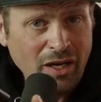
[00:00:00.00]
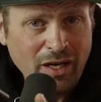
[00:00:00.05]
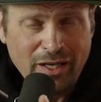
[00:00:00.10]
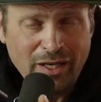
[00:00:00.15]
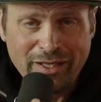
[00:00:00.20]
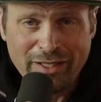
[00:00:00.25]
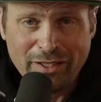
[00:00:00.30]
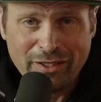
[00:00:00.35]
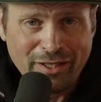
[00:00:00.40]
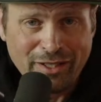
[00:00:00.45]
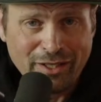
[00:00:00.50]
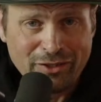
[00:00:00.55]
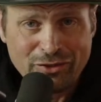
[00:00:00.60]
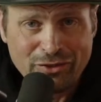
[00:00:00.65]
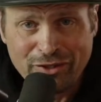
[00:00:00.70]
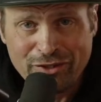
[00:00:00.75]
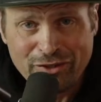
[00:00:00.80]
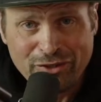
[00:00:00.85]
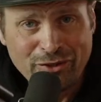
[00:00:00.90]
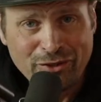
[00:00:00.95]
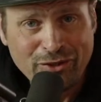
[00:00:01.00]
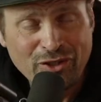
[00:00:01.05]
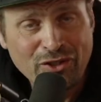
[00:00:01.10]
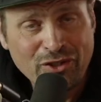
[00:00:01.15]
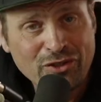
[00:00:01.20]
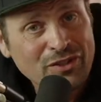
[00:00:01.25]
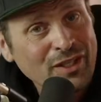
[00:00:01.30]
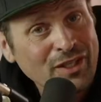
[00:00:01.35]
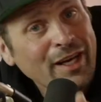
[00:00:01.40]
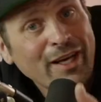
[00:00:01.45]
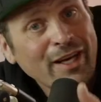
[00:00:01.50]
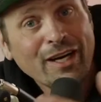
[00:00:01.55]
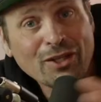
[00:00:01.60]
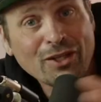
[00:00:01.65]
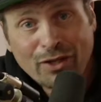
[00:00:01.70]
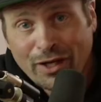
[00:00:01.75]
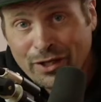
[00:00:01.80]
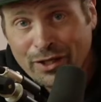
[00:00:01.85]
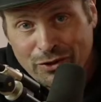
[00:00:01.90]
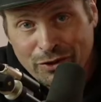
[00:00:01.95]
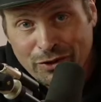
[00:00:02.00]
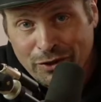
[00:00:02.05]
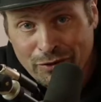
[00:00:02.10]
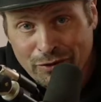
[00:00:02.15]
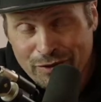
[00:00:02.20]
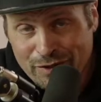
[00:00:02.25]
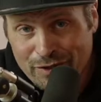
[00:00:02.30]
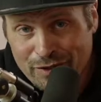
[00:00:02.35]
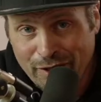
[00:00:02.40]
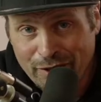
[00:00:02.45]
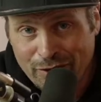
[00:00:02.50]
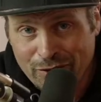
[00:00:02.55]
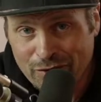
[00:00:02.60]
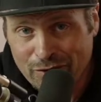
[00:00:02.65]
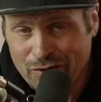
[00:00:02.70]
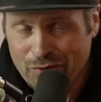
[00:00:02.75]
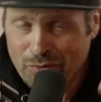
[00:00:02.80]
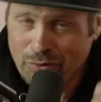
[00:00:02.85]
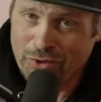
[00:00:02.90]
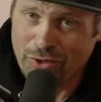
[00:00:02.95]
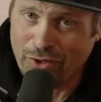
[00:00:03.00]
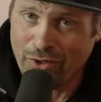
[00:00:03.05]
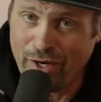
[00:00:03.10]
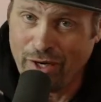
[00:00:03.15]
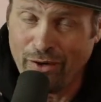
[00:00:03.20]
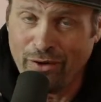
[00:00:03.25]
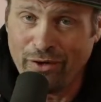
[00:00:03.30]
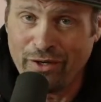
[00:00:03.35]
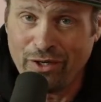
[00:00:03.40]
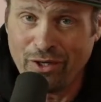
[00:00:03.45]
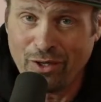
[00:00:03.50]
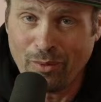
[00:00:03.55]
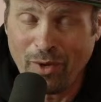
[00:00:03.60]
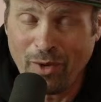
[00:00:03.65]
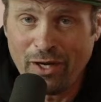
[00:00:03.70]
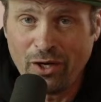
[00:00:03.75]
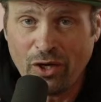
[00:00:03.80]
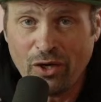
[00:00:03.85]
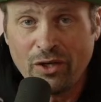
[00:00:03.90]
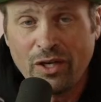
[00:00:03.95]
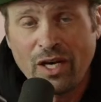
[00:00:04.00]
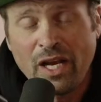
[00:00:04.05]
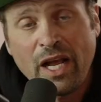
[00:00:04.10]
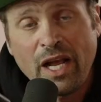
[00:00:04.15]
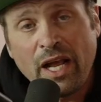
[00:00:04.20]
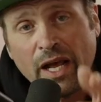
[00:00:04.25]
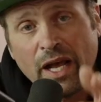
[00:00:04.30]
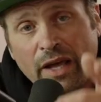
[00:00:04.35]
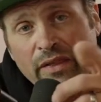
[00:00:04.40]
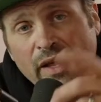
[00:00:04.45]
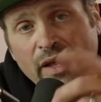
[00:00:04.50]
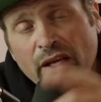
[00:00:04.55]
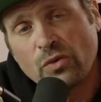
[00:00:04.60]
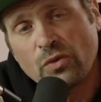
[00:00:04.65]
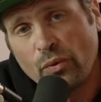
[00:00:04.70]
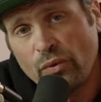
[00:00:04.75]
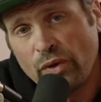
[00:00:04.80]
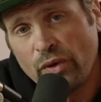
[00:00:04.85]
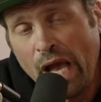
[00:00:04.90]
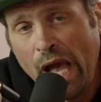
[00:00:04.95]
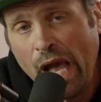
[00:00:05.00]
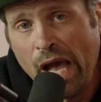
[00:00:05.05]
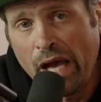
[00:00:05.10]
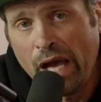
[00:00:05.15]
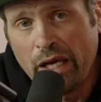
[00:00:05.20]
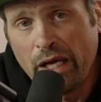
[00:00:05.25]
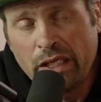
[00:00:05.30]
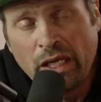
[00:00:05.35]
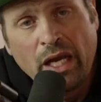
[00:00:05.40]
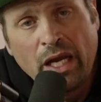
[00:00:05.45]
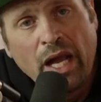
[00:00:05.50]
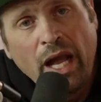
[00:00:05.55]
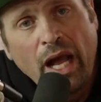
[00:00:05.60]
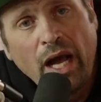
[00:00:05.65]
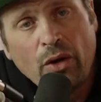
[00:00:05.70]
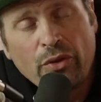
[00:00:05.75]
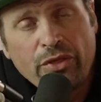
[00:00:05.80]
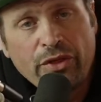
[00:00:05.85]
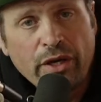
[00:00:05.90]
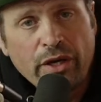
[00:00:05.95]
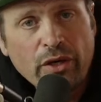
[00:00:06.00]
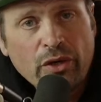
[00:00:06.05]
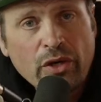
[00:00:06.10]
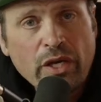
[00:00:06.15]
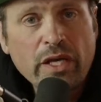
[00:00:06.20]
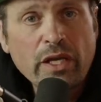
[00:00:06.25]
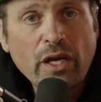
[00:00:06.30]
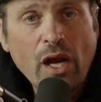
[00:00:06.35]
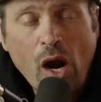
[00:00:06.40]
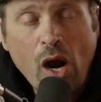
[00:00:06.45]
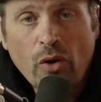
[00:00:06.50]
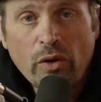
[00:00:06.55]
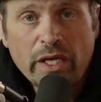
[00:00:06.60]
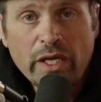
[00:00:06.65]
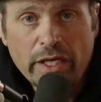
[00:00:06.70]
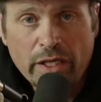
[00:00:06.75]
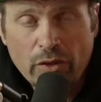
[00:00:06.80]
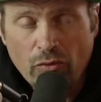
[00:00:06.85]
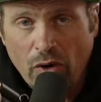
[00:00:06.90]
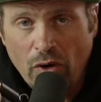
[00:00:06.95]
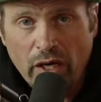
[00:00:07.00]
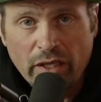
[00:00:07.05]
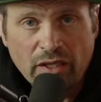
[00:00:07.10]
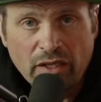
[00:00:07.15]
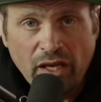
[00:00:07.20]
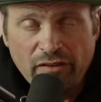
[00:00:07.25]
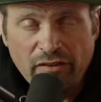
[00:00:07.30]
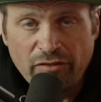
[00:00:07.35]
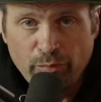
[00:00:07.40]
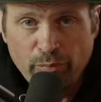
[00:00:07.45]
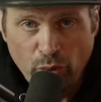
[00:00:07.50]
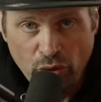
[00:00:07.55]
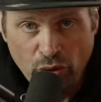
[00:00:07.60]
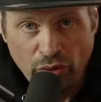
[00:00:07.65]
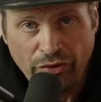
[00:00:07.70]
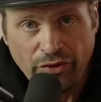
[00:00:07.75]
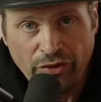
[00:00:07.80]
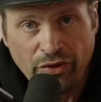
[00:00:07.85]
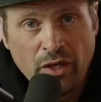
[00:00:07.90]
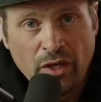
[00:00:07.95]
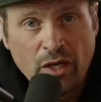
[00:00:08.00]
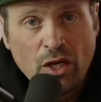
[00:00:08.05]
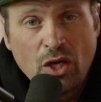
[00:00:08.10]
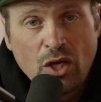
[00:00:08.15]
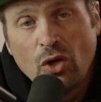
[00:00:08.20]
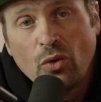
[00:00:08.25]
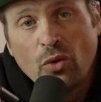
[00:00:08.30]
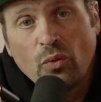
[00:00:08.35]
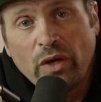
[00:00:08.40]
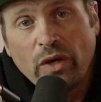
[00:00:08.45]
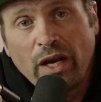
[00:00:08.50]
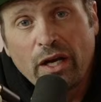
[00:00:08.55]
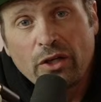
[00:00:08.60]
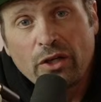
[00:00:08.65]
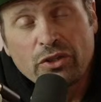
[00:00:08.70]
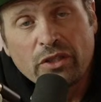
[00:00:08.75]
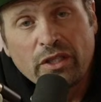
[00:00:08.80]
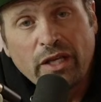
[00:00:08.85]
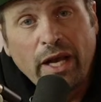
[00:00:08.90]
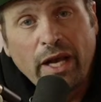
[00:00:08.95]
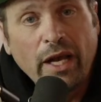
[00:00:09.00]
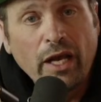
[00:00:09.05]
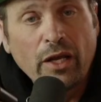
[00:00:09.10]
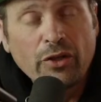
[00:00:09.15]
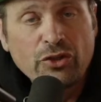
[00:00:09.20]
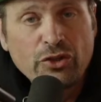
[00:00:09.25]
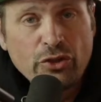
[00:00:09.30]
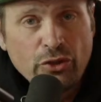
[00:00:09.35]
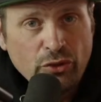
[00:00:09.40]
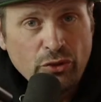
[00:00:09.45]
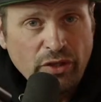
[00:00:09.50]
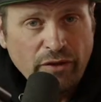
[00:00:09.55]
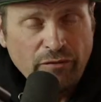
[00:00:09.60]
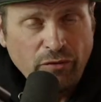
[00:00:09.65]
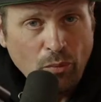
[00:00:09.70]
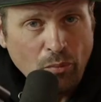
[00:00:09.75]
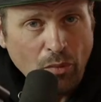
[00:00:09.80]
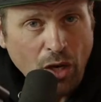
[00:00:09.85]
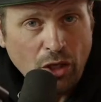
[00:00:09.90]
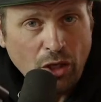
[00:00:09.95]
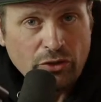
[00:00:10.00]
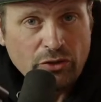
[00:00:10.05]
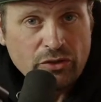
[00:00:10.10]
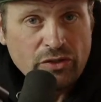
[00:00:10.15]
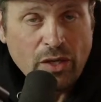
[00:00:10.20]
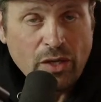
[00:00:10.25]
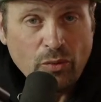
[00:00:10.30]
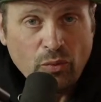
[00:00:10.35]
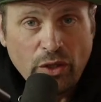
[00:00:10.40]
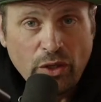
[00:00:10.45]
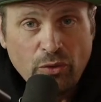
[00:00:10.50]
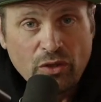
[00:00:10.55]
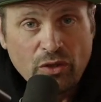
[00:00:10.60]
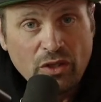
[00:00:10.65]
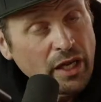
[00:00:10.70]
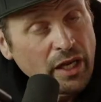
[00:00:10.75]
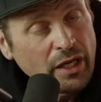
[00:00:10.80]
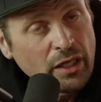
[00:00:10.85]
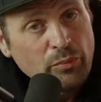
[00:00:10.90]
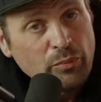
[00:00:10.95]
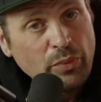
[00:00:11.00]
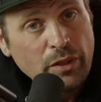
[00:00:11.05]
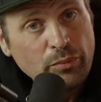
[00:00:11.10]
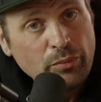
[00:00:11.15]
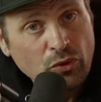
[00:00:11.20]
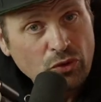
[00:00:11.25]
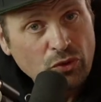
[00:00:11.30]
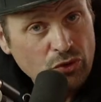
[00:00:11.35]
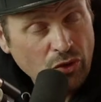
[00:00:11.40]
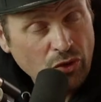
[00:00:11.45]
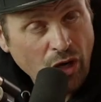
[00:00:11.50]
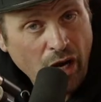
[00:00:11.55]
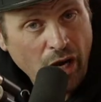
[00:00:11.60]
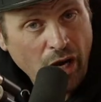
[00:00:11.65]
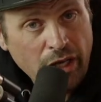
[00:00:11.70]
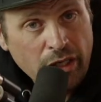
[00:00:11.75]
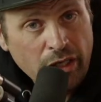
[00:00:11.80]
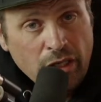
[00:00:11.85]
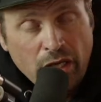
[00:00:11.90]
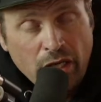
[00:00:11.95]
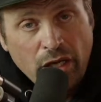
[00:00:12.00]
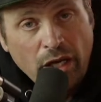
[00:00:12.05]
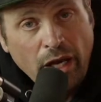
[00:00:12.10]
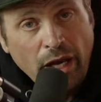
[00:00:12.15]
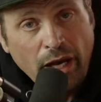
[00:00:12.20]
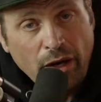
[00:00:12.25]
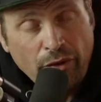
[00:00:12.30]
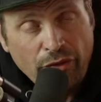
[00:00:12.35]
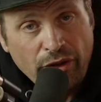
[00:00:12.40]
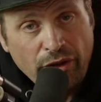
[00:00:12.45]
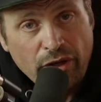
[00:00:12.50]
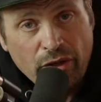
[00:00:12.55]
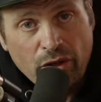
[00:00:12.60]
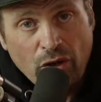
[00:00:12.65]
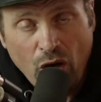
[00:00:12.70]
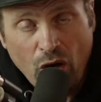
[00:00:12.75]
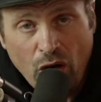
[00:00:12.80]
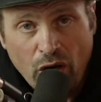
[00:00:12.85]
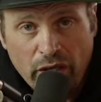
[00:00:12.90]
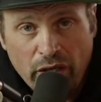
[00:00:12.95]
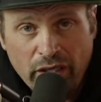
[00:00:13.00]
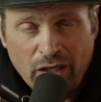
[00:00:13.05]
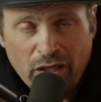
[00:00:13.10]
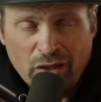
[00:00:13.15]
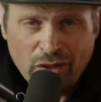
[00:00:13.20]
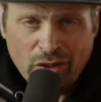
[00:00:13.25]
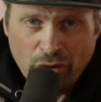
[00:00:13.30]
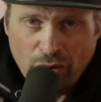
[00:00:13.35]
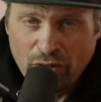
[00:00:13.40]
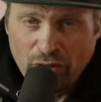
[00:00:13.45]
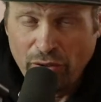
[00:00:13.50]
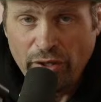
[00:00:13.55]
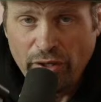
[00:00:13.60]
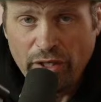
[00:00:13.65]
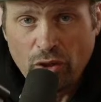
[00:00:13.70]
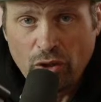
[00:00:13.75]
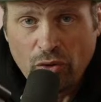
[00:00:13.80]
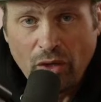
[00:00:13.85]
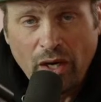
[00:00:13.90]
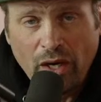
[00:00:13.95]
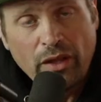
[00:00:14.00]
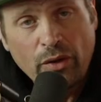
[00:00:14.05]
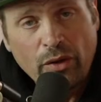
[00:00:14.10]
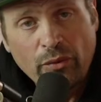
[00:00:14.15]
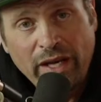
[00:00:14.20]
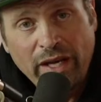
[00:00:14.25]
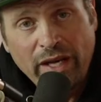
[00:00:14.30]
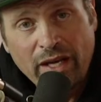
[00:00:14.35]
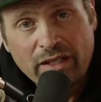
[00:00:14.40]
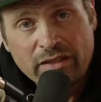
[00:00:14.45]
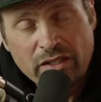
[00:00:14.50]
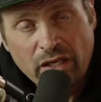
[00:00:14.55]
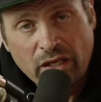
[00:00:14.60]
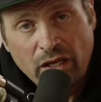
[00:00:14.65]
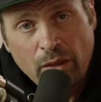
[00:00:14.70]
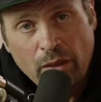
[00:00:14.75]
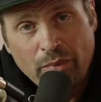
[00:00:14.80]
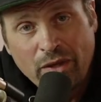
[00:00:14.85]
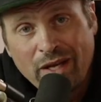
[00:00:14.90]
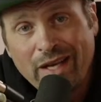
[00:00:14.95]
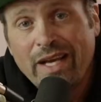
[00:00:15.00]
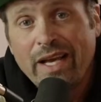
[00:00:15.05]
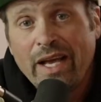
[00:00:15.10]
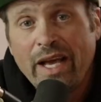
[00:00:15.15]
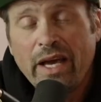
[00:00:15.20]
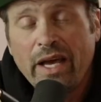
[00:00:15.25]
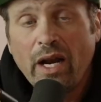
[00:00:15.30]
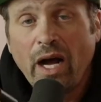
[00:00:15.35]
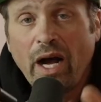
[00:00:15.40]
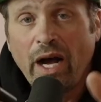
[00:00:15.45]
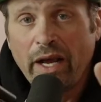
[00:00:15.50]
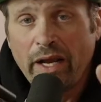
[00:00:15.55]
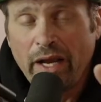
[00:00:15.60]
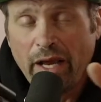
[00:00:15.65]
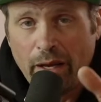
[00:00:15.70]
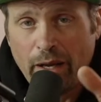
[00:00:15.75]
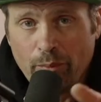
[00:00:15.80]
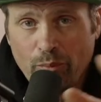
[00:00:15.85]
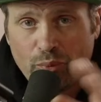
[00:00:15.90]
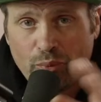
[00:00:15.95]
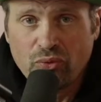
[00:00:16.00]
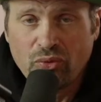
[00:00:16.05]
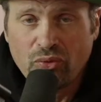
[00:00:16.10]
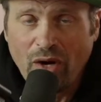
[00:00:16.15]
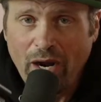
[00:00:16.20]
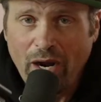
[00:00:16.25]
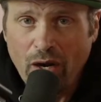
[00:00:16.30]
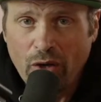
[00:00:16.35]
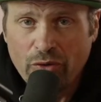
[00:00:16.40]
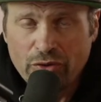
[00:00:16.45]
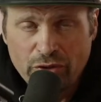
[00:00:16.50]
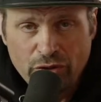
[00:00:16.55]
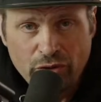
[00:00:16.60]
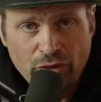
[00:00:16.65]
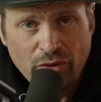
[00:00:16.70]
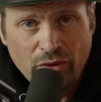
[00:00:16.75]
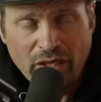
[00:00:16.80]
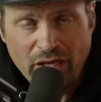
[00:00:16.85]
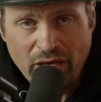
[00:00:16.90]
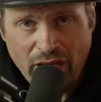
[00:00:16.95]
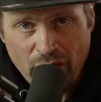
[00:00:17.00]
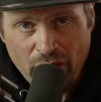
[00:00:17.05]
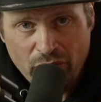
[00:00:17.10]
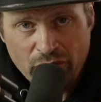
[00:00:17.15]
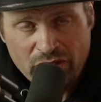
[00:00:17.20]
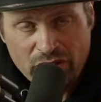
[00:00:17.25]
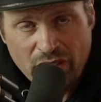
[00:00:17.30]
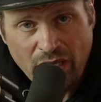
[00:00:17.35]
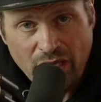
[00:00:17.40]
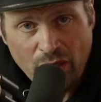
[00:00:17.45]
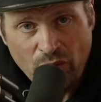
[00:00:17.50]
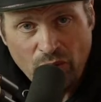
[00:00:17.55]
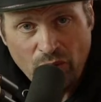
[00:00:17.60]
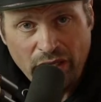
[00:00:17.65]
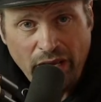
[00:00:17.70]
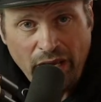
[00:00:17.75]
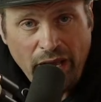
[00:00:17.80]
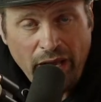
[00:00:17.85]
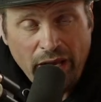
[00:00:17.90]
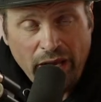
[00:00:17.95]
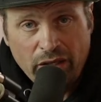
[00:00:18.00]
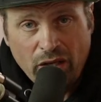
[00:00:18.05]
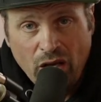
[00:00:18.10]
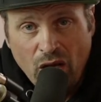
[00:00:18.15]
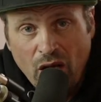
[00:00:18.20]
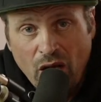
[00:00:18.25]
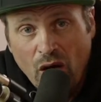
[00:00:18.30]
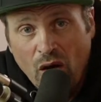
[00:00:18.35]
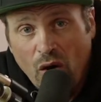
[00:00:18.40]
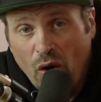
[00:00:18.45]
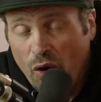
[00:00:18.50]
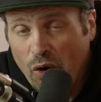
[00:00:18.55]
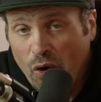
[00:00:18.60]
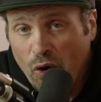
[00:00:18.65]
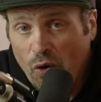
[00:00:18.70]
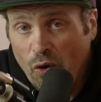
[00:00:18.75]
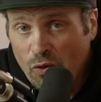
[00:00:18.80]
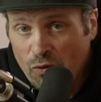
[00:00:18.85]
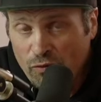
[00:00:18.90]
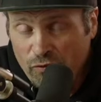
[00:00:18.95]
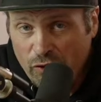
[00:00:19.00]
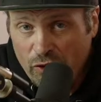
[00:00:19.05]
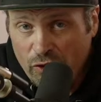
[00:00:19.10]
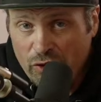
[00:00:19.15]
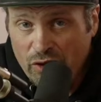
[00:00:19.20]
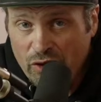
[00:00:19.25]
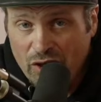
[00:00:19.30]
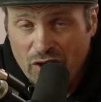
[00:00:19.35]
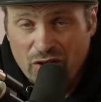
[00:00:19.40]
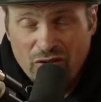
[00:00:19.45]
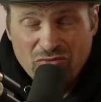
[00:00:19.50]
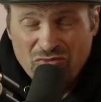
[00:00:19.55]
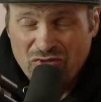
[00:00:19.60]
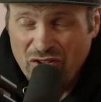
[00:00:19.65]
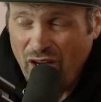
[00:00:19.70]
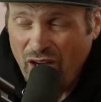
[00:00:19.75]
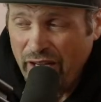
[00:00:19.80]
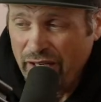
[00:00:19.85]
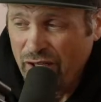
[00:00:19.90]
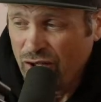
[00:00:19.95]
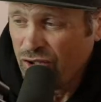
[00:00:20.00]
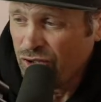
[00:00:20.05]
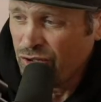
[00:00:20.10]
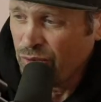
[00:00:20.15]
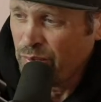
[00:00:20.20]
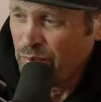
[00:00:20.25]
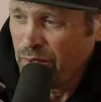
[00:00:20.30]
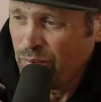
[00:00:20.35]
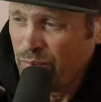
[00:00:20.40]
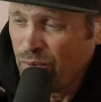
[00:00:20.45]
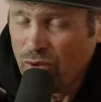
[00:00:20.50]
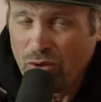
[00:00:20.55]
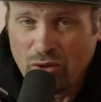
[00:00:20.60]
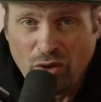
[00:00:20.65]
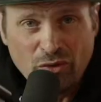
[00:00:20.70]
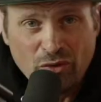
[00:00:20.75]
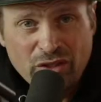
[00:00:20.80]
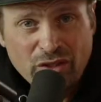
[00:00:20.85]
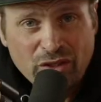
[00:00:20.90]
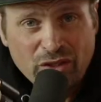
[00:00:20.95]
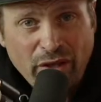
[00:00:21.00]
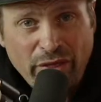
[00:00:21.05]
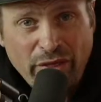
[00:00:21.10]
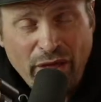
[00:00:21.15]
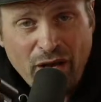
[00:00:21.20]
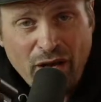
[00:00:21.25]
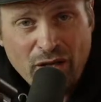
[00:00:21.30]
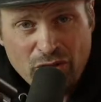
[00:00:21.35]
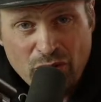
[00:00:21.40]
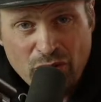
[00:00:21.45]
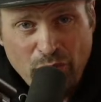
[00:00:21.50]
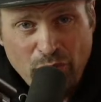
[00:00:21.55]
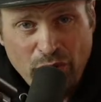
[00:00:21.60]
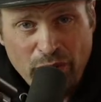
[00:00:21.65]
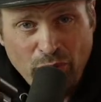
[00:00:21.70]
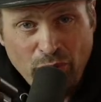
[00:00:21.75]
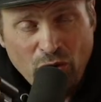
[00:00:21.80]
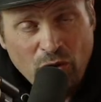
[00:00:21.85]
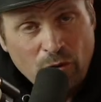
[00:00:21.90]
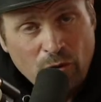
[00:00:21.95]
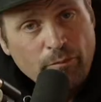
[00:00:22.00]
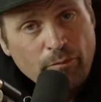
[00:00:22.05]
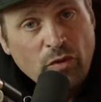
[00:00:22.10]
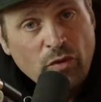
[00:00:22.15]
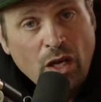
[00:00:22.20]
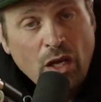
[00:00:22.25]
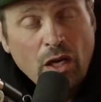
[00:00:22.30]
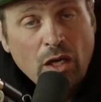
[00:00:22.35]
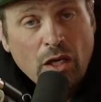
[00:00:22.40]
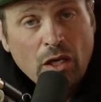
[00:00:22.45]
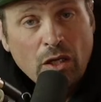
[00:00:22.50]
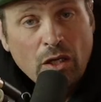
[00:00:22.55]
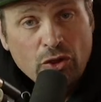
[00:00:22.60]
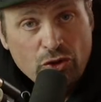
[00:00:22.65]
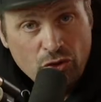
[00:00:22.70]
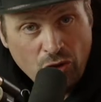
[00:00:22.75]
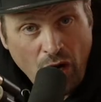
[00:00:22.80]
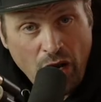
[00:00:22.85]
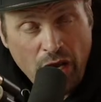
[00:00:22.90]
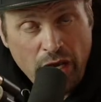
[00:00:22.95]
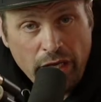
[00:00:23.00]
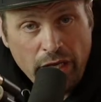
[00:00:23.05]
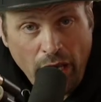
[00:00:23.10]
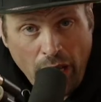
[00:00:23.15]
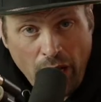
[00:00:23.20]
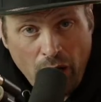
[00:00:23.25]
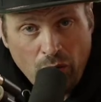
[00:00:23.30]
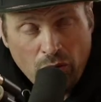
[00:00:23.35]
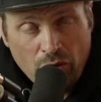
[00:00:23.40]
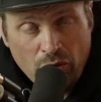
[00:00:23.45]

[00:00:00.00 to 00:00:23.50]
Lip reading: electric scooters, electric unicycles, which are near and dear to my heart. And that's what we had out there in our E-Ride Life booth. We actually had two different models that we were letting people try out there on a little learning corral that we had set up. And I am proud to announce that we had over 900 people, close to 1,000 people, trying out